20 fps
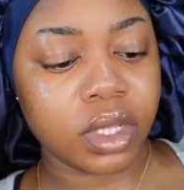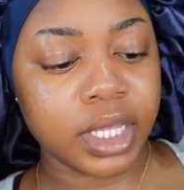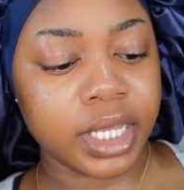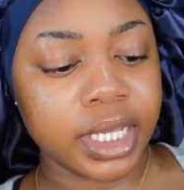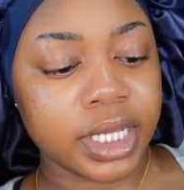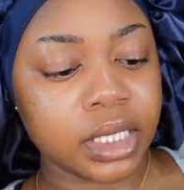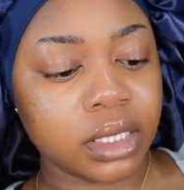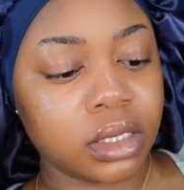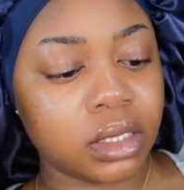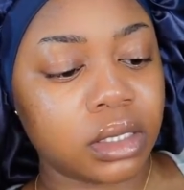
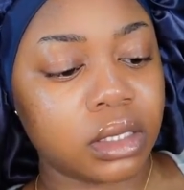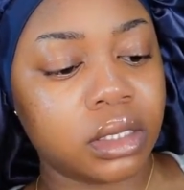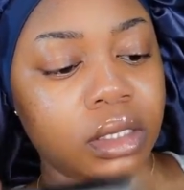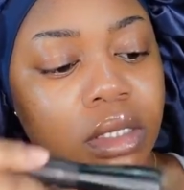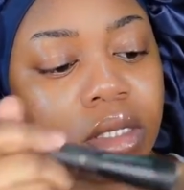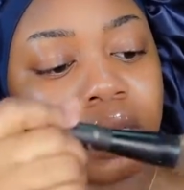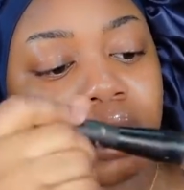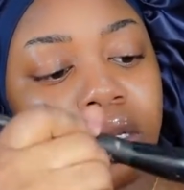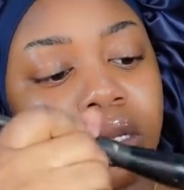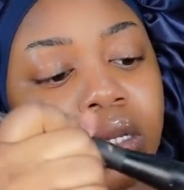lace
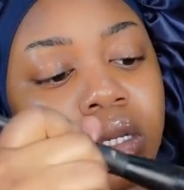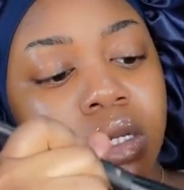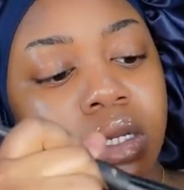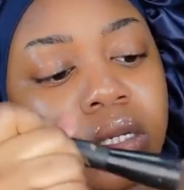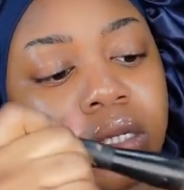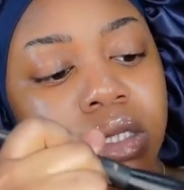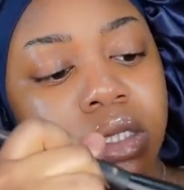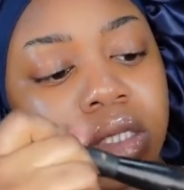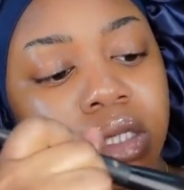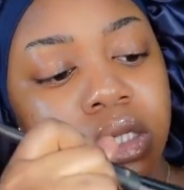
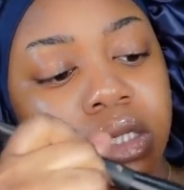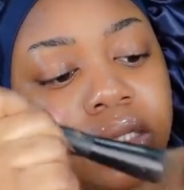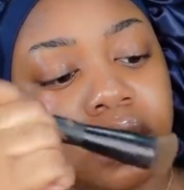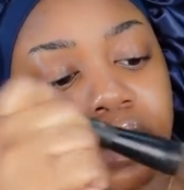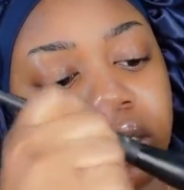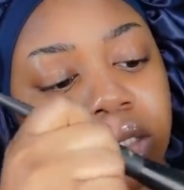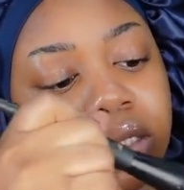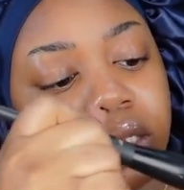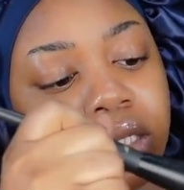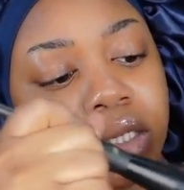
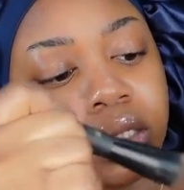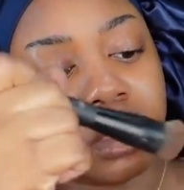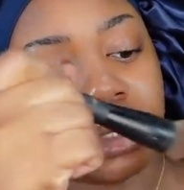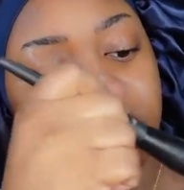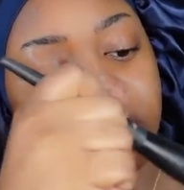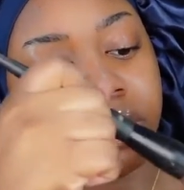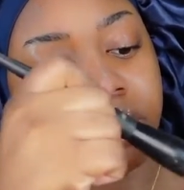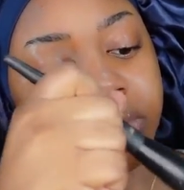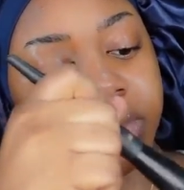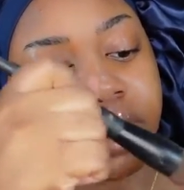since it's a
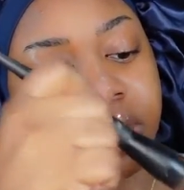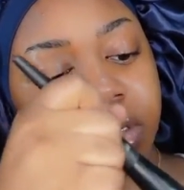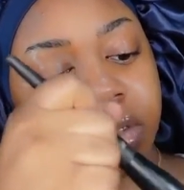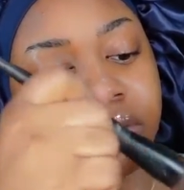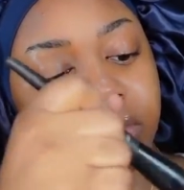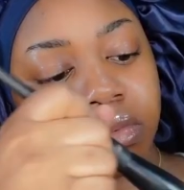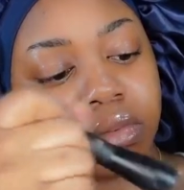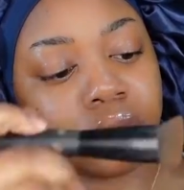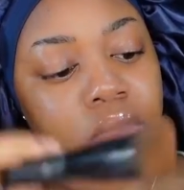little bit,